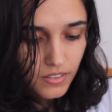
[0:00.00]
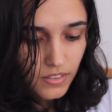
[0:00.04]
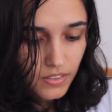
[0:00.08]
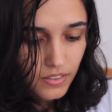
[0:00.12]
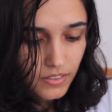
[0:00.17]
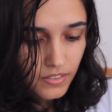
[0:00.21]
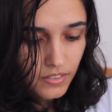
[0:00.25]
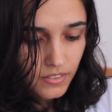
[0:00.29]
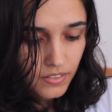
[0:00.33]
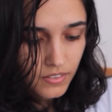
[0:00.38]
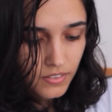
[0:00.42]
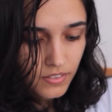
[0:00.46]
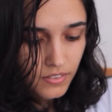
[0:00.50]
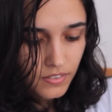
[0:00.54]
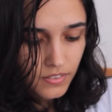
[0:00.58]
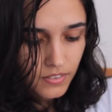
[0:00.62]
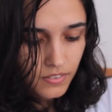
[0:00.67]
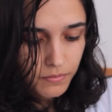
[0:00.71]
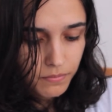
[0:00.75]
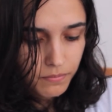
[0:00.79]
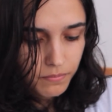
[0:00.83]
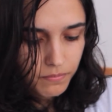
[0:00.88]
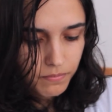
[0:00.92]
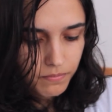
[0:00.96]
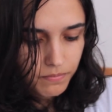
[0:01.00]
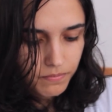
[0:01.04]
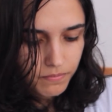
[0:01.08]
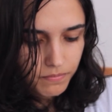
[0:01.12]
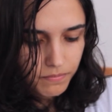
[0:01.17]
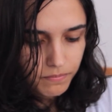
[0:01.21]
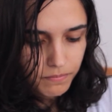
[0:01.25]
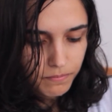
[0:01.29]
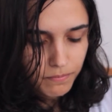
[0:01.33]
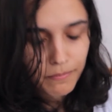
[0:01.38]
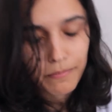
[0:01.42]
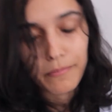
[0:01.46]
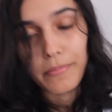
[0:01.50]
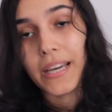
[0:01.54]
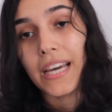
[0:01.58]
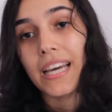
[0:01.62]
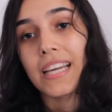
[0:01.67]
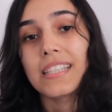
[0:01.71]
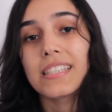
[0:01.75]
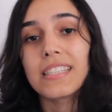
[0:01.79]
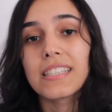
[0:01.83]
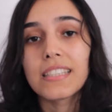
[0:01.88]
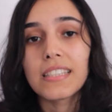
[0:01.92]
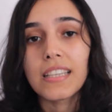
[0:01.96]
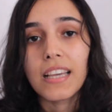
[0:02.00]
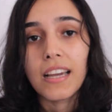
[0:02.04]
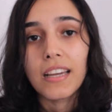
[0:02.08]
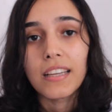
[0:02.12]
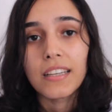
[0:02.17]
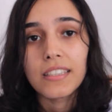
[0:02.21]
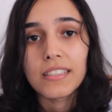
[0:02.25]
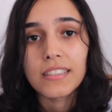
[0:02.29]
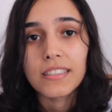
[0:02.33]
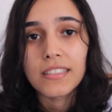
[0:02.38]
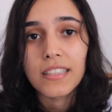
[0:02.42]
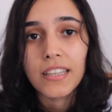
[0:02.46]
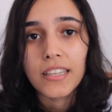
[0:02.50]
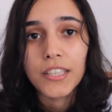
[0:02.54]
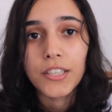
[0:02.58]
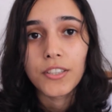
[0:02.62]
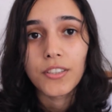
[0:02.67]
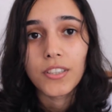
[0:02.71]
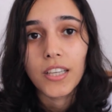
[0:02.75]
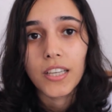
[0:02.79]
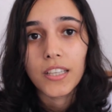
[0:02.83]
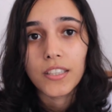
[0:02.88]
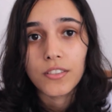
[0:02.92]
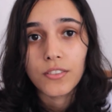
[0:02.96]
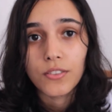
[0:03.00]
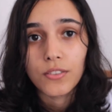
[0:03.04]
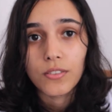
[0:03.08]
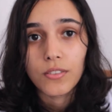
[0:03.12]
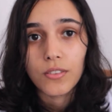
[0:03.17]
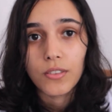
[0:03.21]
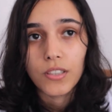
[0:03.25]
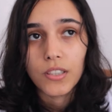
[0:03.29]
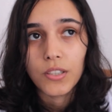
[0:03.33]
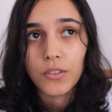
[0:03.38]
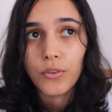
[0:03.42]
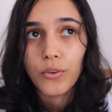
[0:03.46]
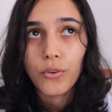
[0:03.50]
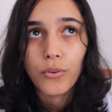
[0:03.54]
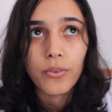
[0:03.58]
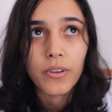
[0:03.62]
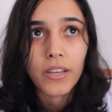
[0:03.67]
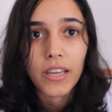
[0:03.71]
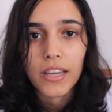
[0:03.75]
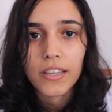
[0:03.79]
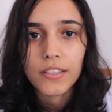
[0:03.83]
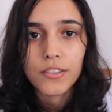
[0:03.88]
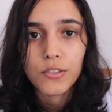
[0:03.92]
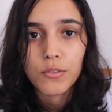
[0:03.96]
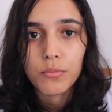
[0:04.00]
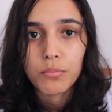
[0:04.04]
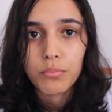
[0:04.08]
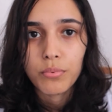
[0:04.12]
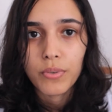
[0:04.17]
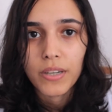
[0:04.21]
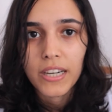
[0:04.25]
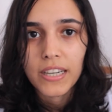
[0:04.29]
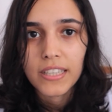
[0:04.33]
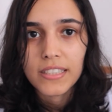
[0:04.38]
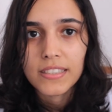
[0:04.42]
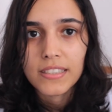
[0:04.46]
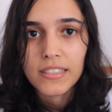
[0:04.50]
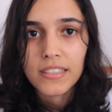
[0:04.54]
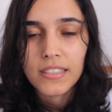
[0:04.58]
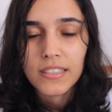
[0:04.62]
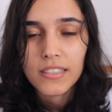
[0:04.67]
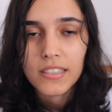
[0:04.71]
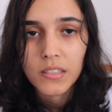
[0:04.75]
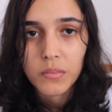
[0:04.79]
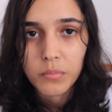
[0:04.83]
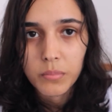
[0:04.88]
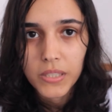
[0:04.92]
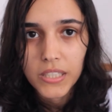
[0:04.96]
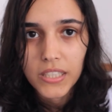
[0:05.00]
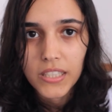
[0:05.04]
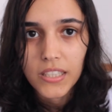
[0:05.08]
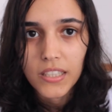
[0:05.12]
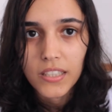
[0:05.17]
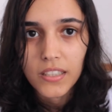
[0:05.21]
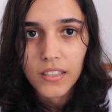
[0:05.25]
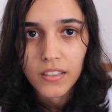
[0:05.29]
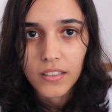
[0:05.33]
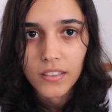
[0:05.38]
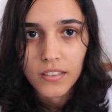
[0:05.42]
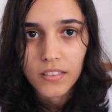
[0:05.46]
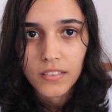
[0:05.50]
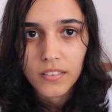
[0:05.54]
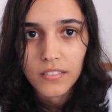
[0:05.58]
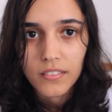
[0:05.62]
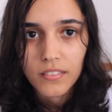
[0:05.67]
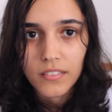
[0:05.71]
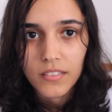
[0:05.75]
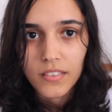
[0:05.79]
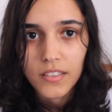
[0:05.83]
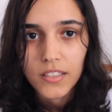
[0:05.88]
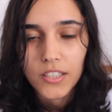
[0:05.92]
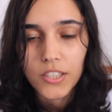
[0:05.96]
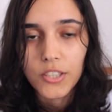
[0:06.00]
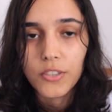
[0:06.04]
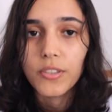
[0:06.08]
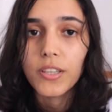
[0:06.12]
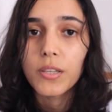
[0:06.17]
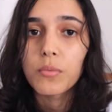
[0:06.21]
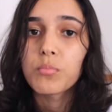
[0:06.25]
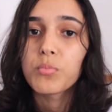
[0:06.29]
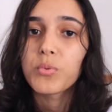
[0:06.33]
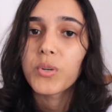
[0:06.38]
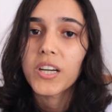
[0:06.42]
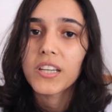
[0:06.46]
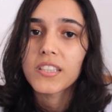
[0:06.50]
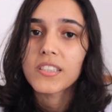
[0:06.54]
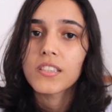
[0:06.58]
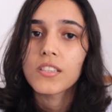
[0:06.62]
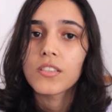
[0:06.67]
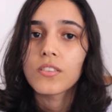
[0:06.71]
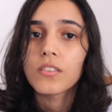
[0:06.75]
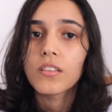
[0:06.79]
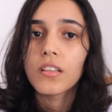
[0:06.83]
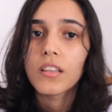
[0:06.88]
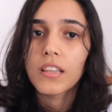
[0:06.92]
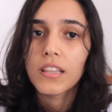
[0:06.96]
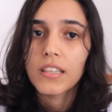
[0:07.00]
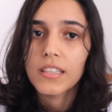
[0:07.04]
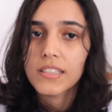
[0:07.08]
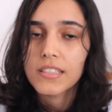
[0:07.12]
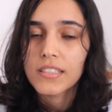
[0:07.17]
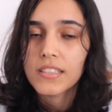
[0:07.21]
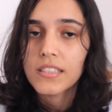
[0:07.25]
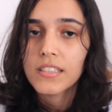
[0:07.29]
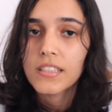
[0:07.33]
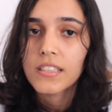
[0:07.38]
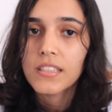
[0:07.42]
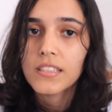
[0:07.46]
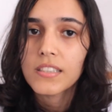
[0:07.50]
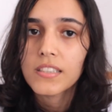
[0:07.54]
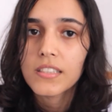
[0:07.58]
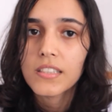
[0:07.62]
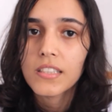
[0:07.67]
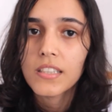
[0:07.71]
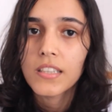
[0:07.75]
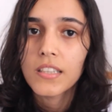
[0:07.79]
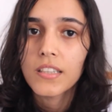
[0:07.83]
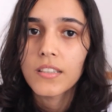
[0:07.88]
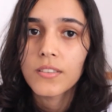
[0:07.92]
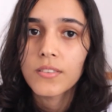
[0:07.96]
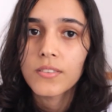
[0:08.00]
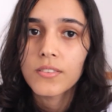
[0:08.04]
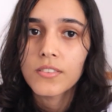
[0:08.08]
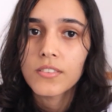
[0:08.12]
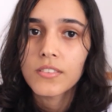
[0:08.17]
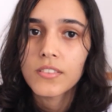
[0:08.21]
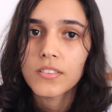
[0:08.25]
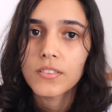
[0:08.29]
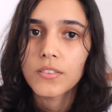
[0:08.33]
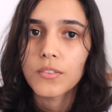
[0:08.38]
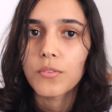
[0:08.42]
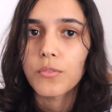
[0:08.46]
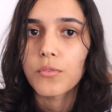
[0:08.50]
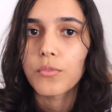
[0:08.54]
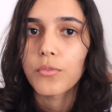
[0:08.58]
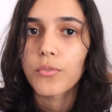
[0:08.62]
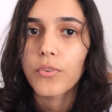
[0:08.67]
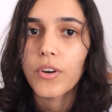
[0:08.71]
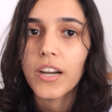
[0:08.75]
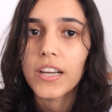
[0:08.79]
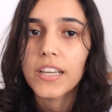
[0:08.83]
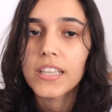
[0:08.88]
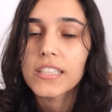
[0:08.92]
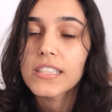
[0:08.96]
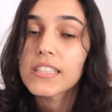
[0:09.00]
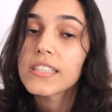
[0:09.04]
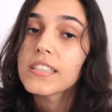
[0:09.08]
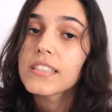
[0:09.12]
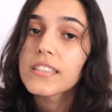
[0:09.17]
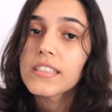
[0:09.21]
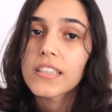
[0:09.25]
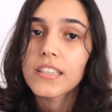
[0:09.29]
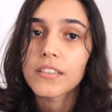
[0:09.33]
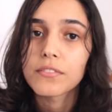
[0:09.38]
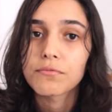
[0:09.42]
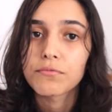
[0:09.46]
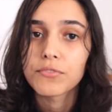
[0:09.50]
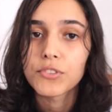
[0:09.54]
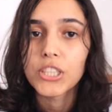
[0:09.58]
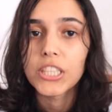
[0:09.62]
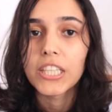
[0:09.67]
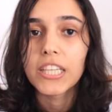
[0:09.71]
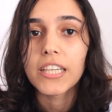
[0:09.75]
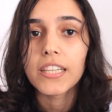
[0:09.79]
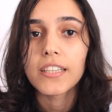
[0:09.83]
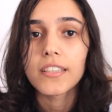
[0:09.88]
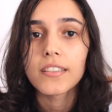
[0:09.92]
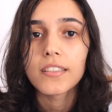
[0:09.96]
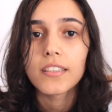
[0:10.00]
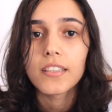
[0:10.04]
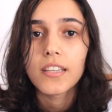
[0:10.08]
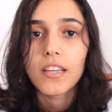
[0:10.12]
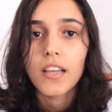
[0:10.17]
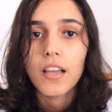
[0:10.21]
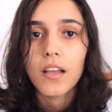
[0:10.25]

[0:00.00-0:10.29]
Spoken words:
The bad side is that you don't get to practice speaking. You can practice your listening skills, writing and reading,